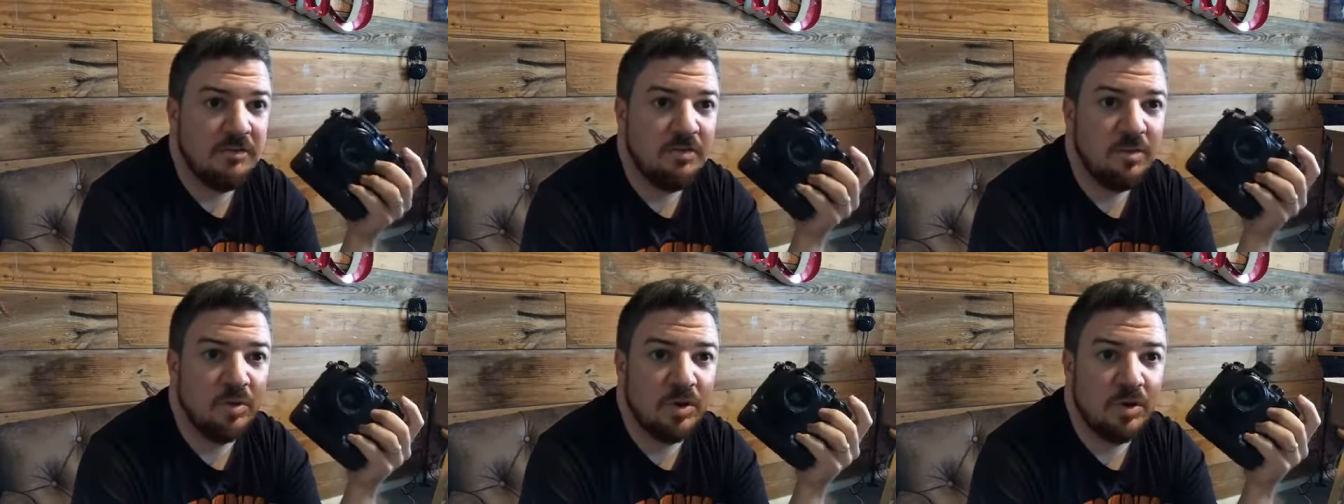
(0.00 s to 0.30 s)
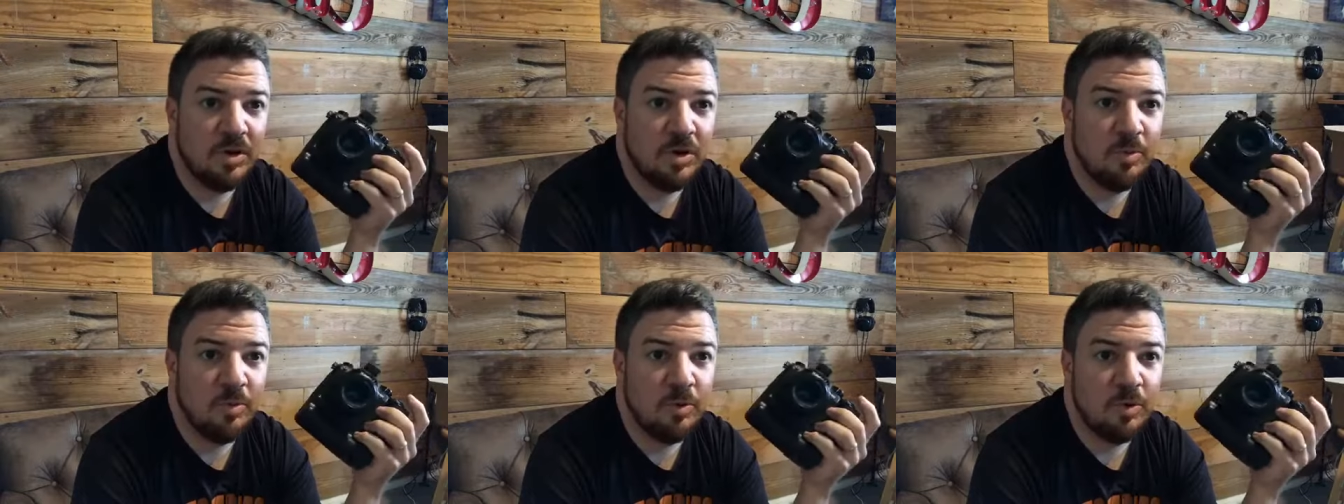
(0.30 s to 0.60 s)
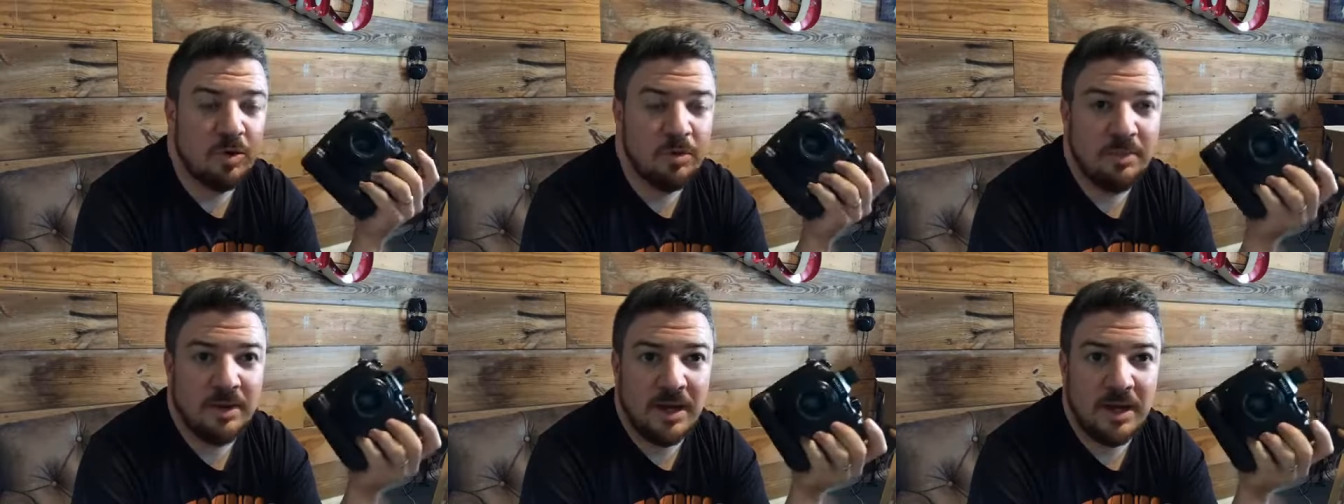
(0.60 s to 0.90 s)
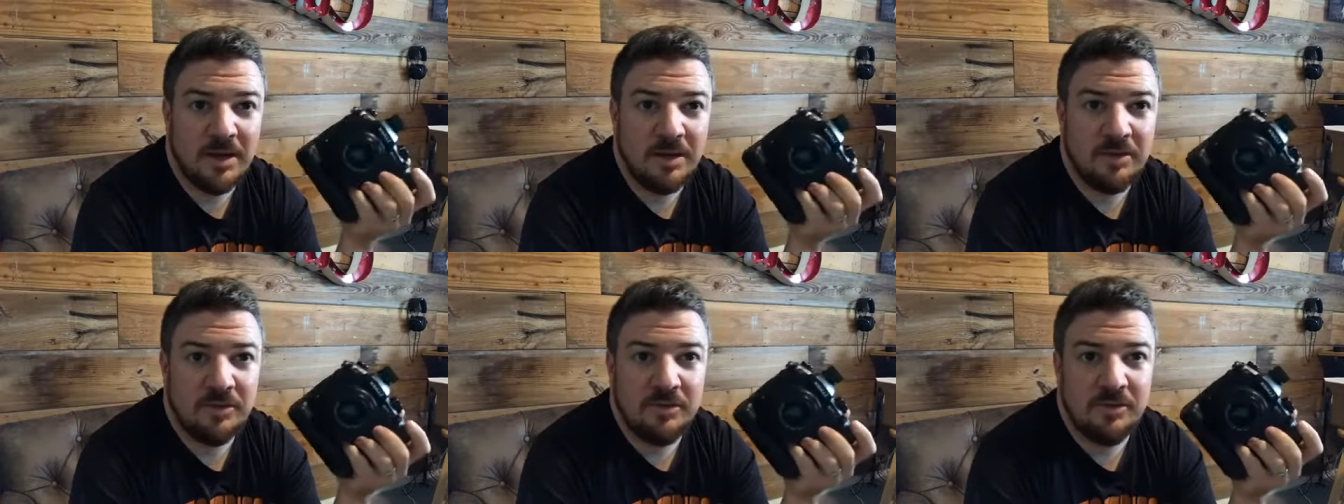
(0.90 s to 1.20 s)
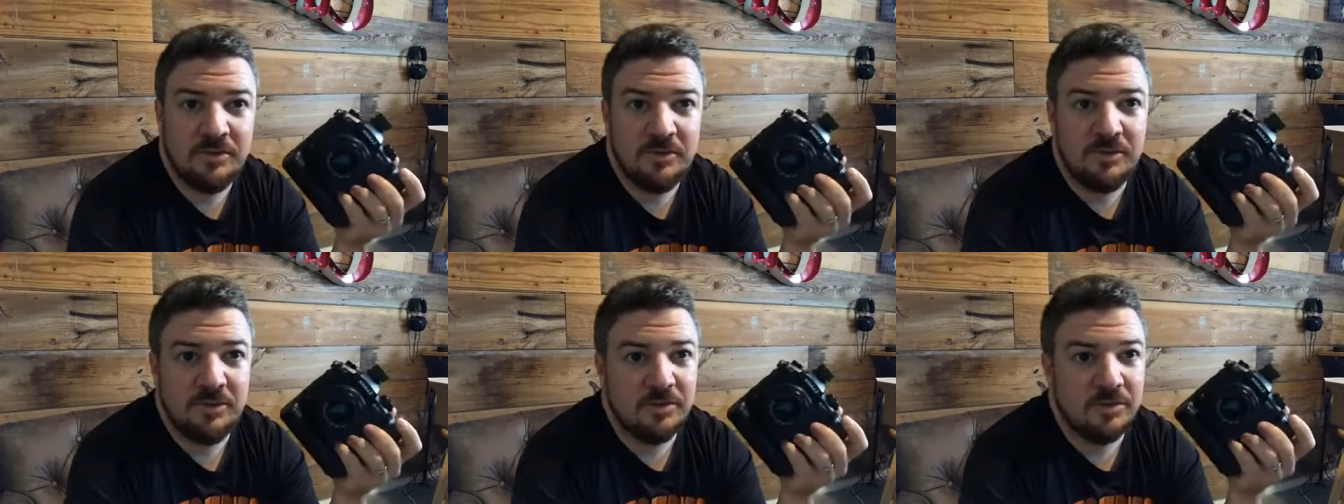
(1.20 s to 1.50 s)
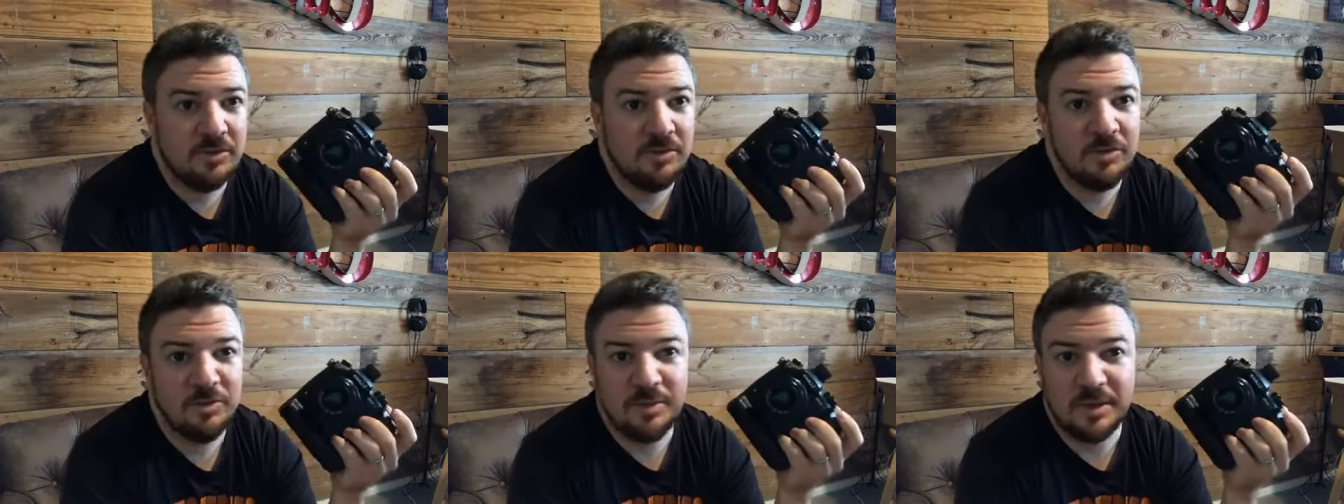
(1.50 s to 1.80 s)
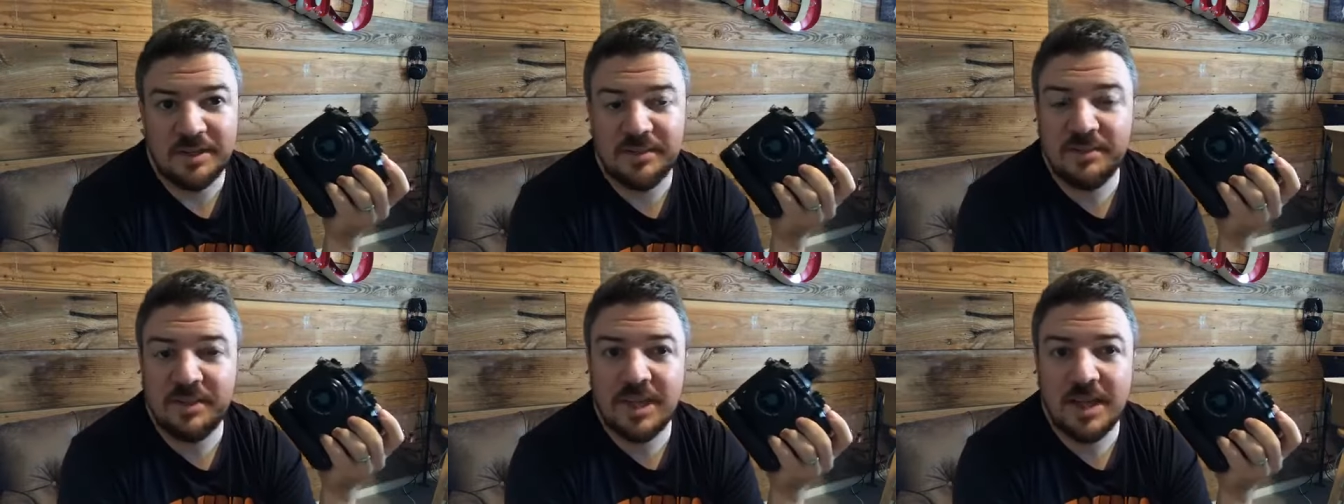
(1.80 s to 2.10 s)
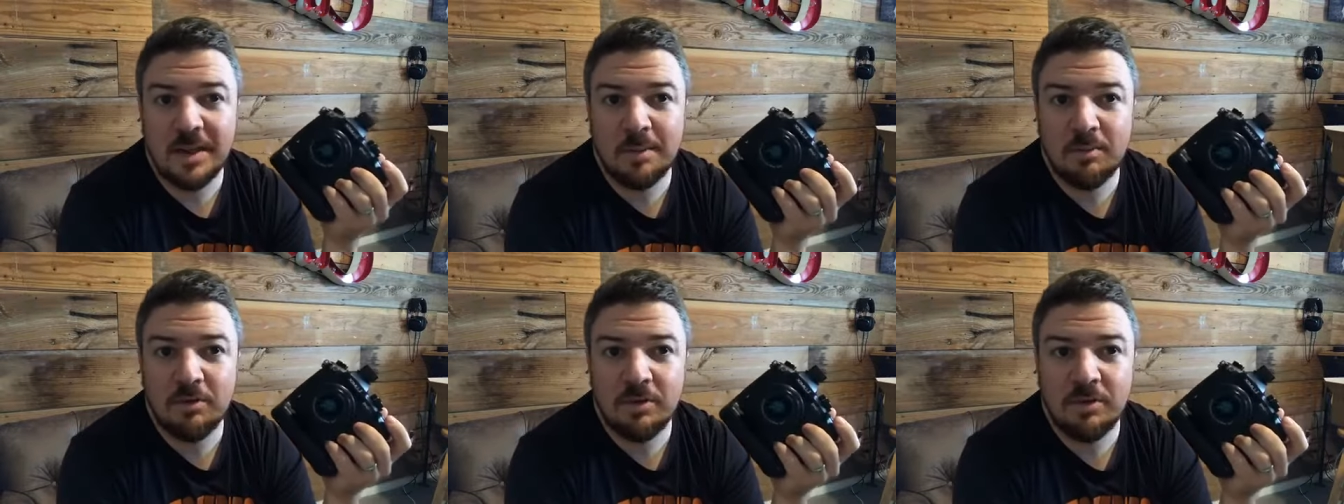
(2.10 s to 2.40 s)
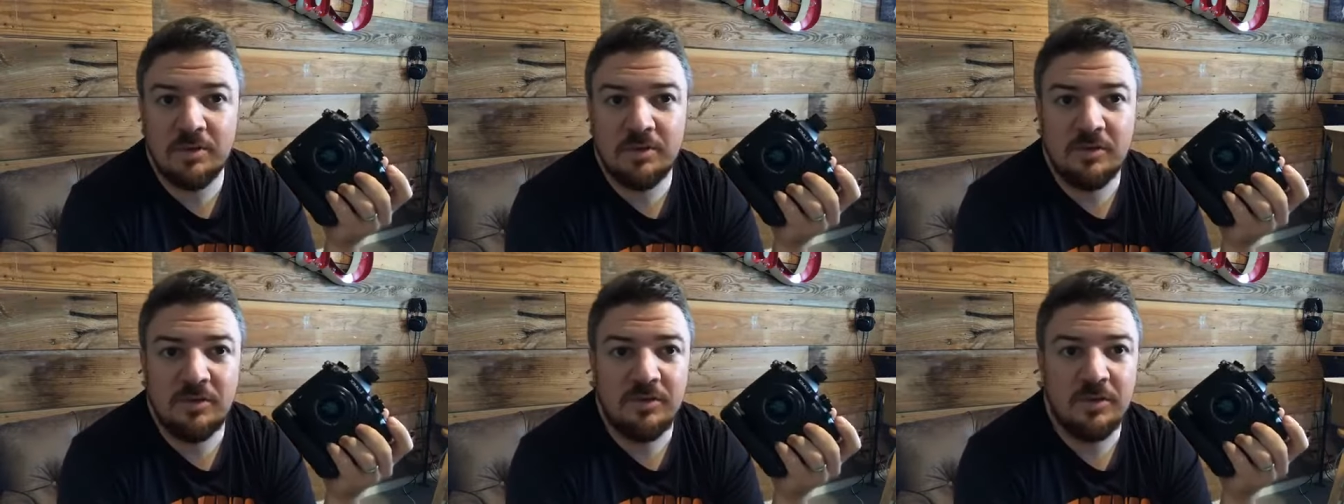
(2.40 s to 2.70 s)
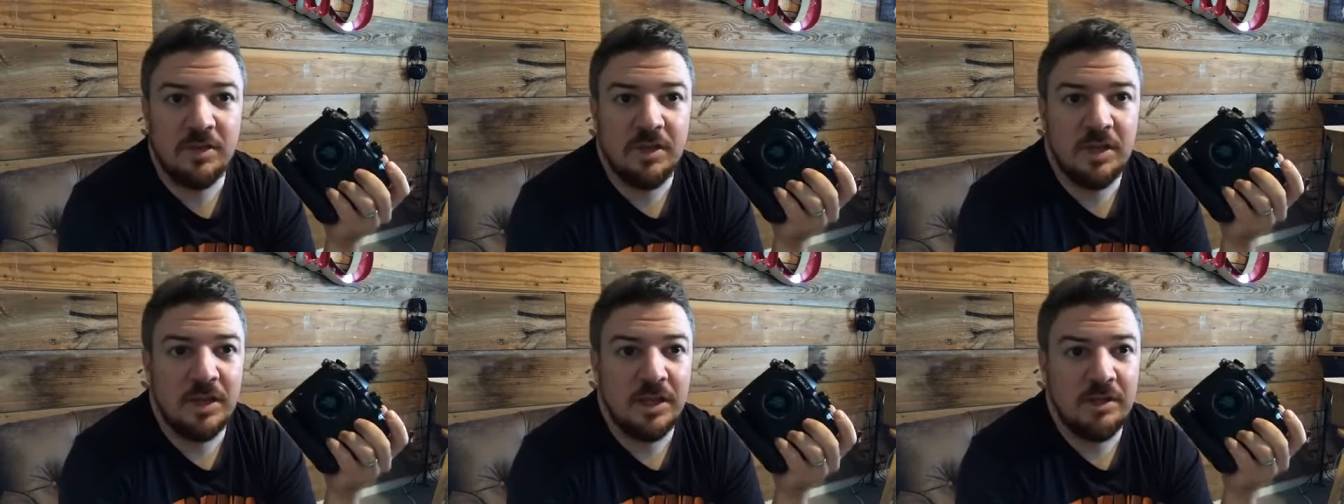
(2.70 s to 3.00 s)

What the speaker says: you want to know more about Lumix cameras,